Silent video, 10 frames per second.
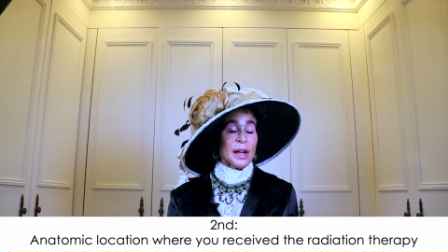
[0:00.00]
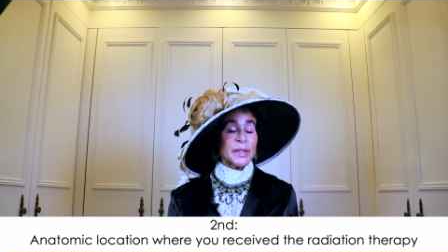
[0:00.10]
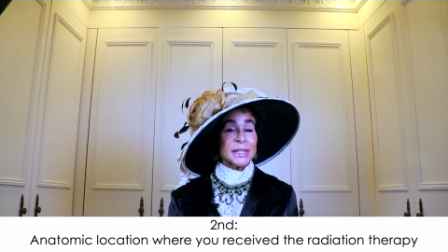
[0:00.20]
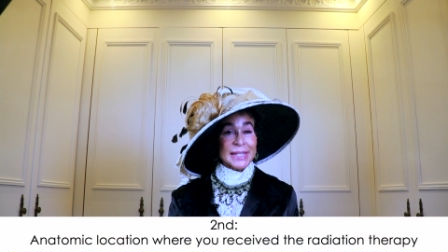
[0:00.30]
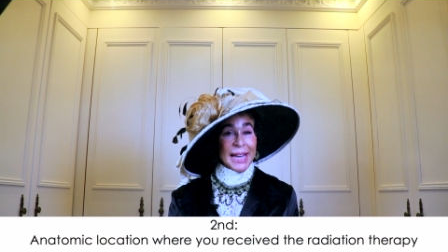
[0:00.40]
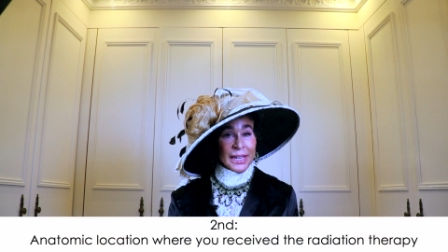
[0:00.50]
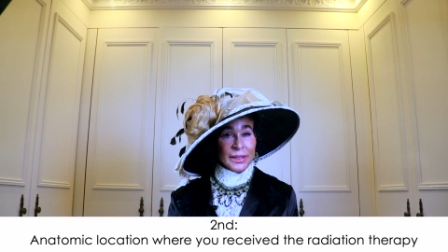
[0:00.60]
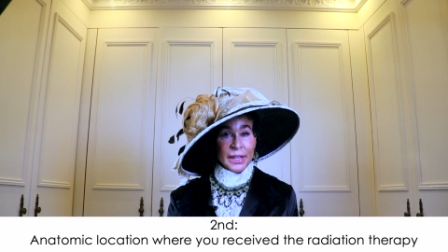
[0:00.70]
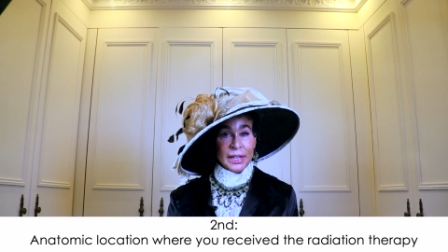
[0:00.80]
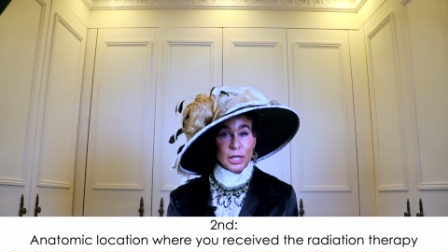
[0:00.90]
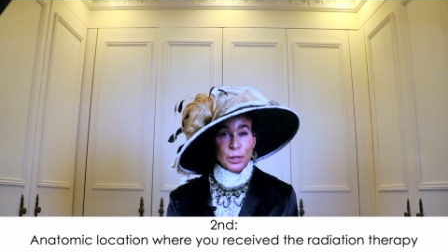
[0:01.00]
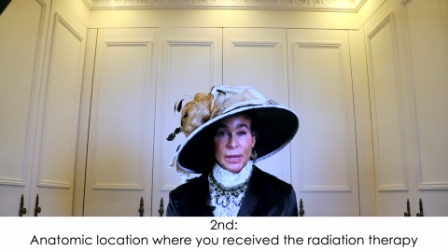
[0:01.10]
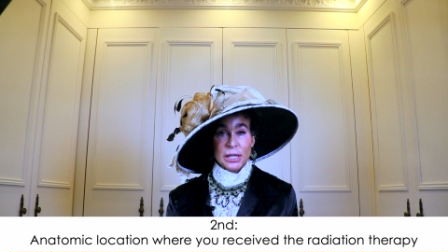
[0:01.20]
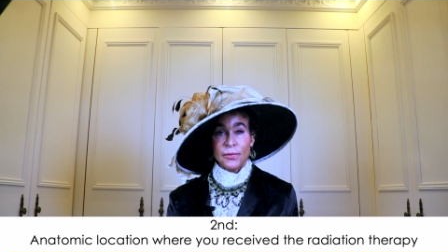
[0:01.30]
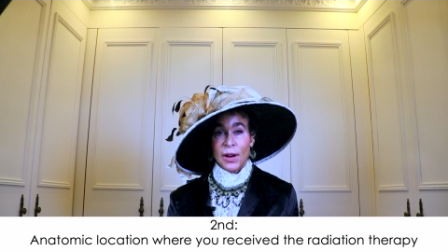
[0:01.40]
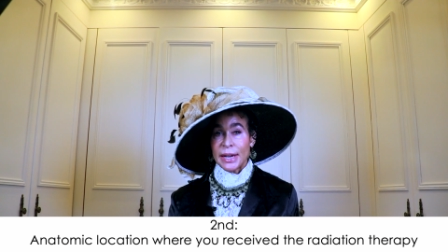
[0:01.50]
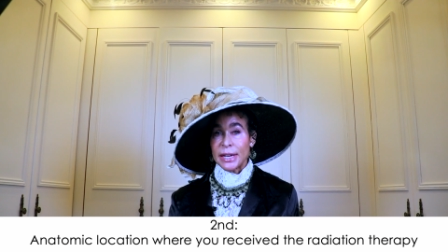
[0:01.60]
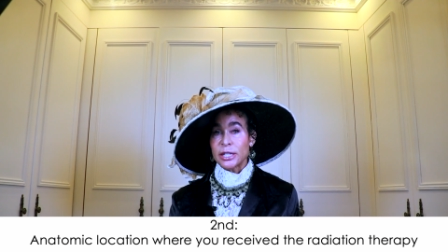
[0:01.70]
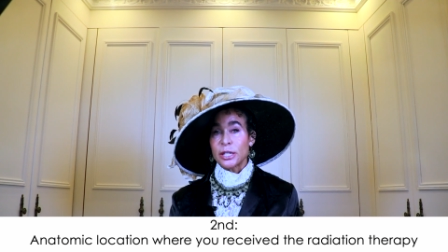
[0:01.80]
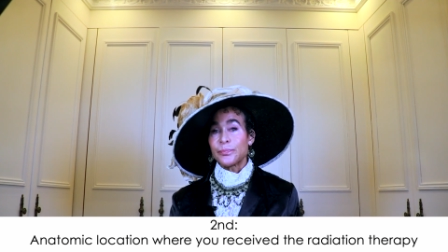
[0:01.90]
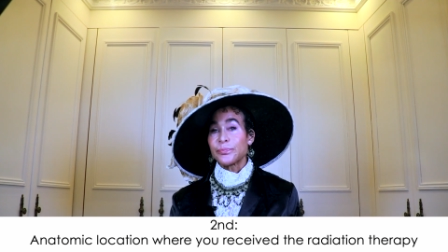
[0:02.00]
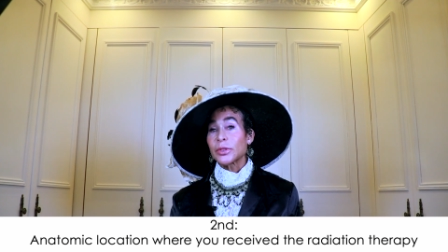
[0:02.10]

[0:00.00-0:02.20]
The second thing to specify is